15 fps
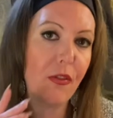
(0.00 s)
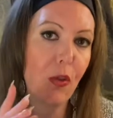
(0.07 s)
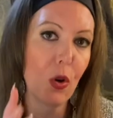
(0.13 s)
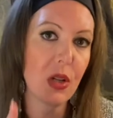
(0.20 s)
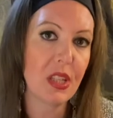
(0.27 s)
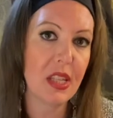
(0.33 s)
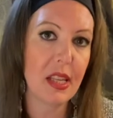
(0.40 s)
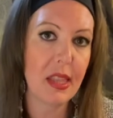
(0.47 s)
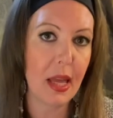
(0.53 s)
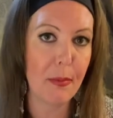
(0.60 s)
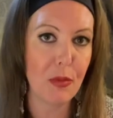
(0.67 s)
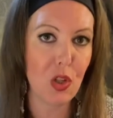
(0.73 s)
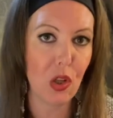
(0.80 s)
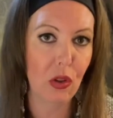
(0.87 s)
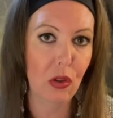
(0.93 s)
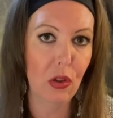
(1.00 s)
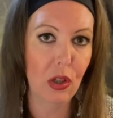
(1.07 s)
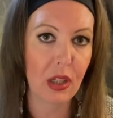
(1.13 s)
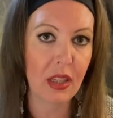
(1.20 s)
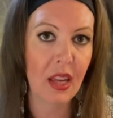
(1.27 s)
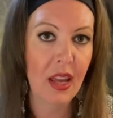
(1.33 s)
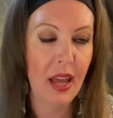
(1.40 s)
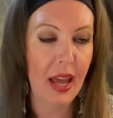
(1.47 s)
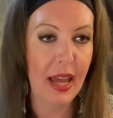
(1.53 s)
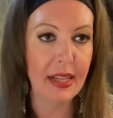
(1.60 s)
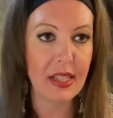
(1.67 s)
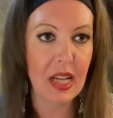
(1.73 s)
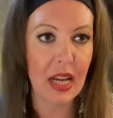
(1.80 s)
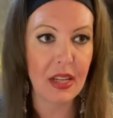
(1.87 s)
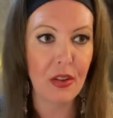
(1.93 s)
forcing them to look at
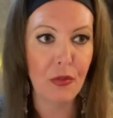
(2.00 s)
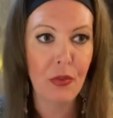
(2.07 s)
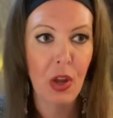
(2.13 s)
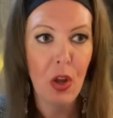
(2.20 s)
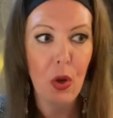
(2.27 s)
kind of